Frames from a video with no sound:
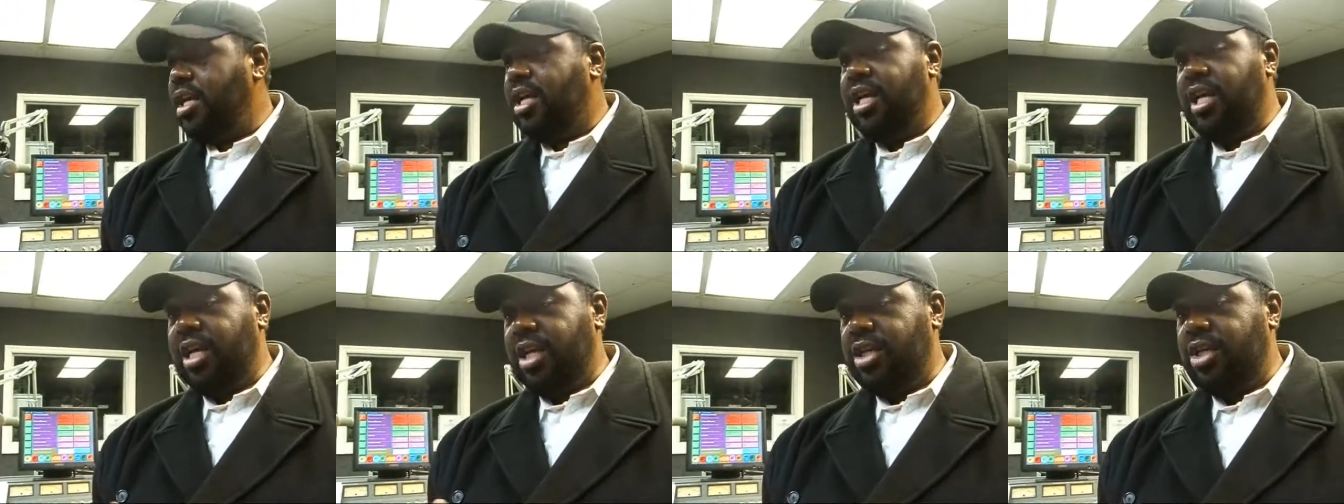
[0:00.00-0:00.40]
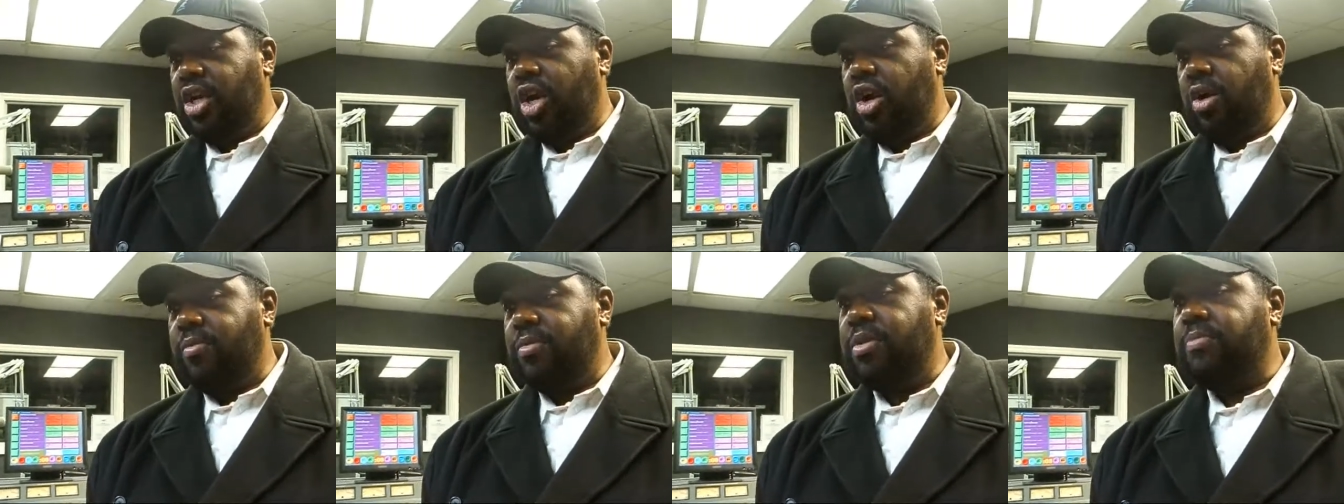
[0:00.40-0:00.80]
He in
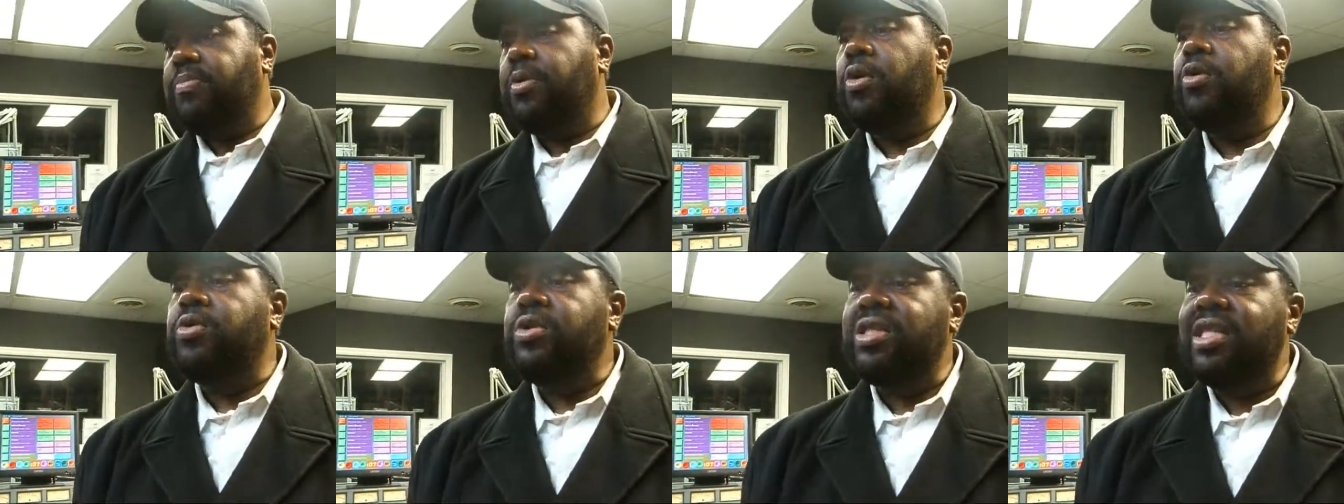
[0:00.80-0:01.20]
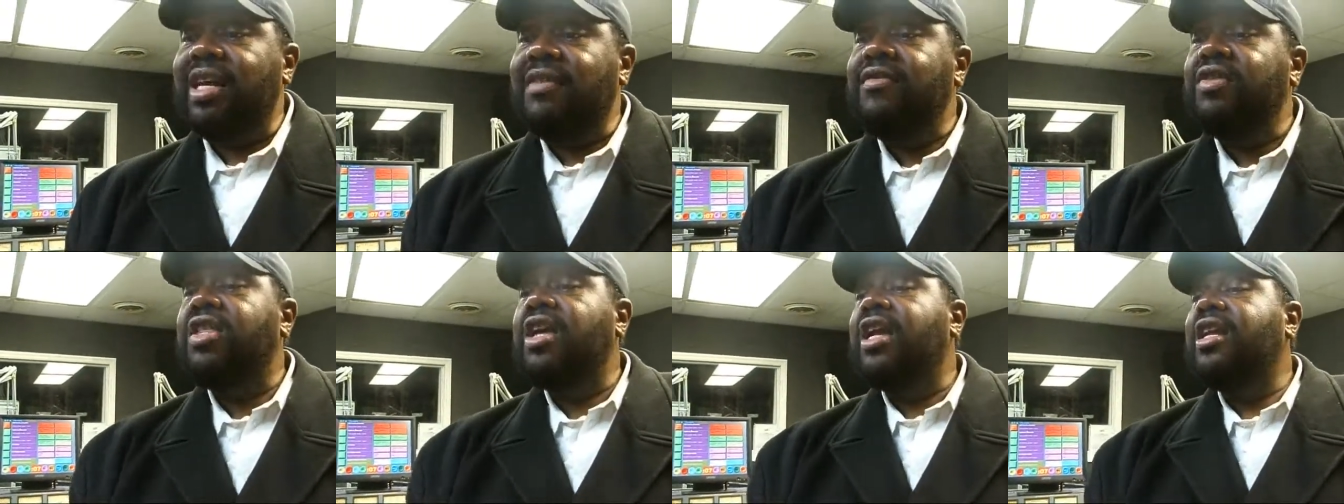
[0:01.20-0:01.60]
turn purchases
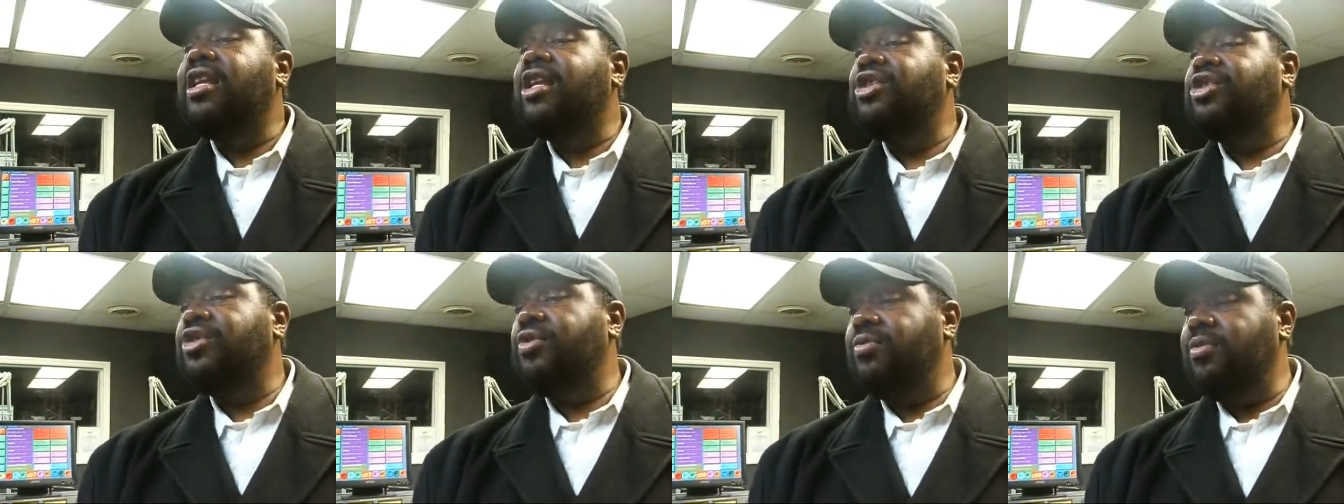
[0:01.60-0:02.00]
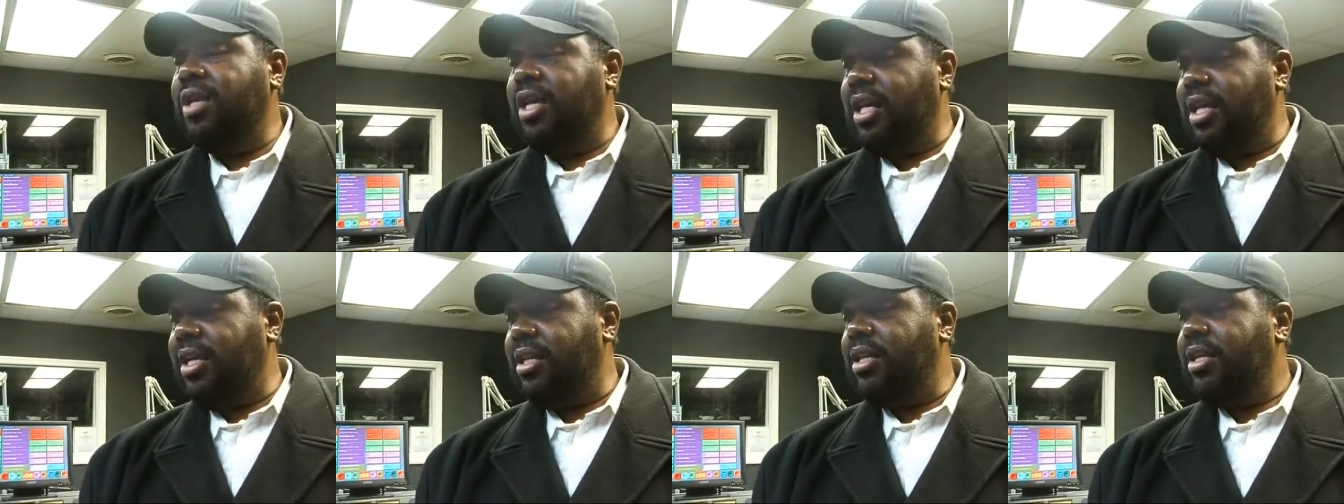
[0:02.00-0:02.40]
everything that you
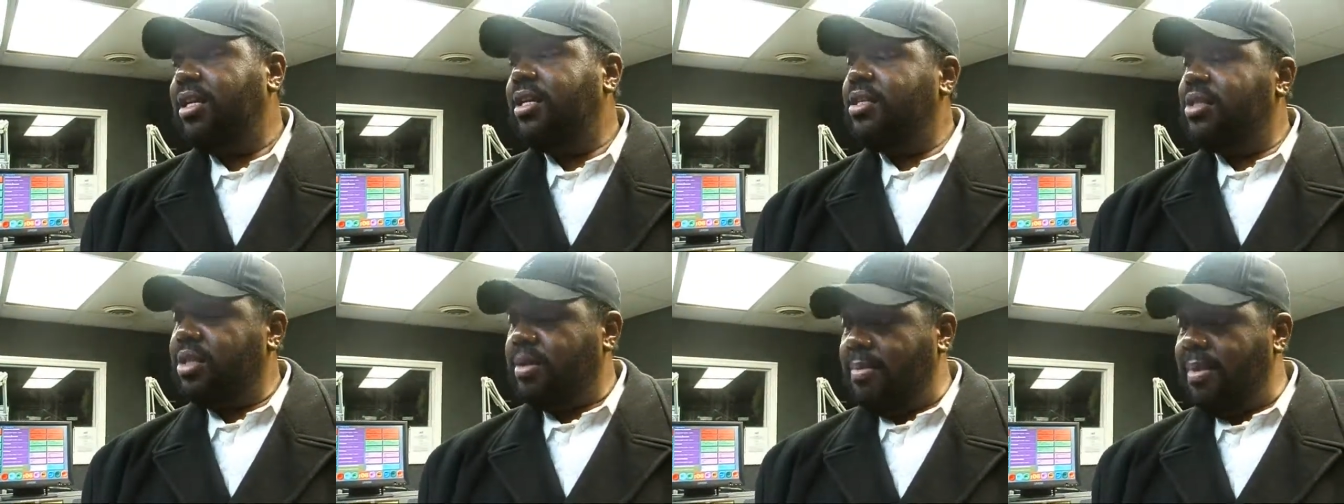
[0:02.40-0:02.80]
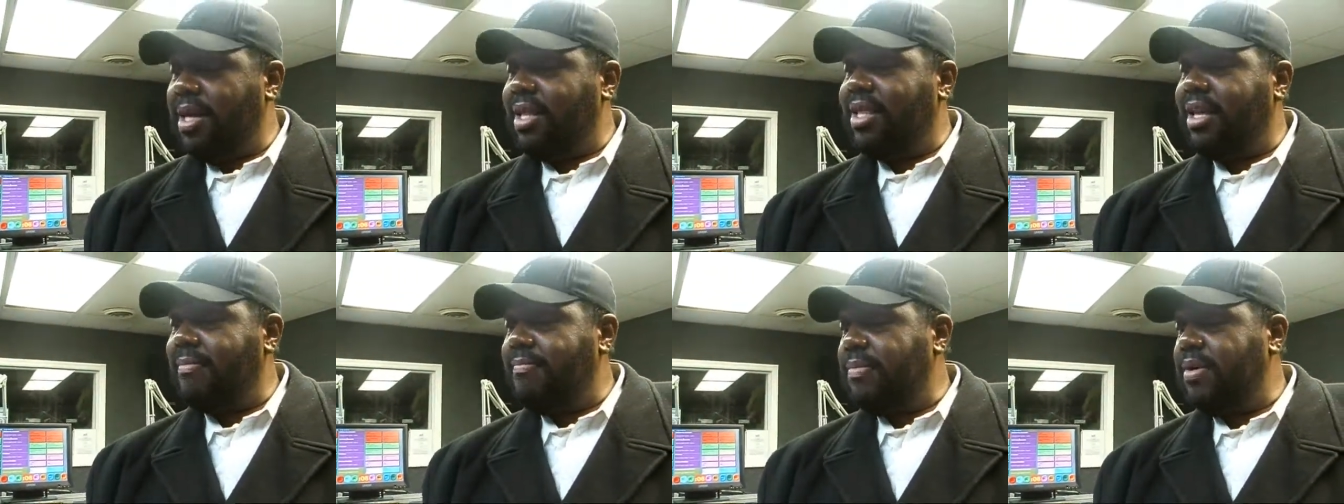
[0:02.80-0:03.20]
need to make
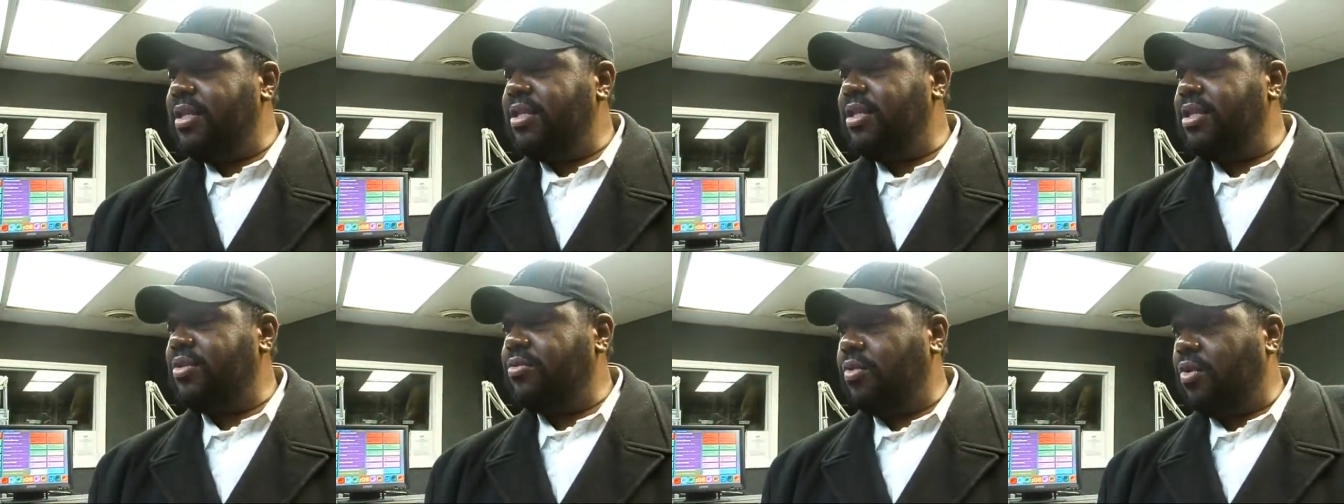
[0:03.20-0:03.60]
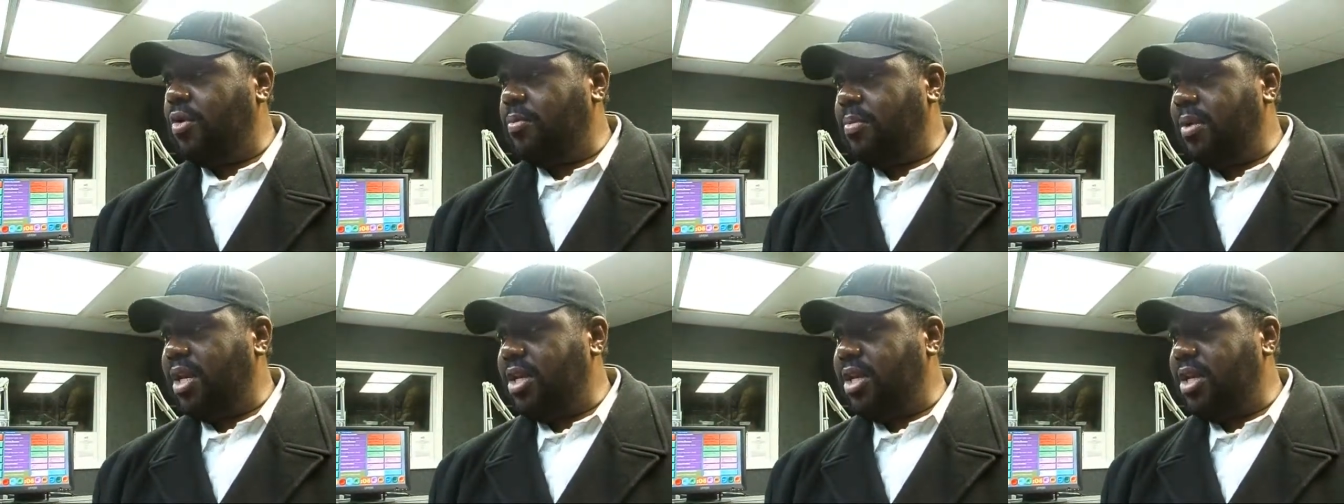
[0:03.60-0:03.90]
that business work.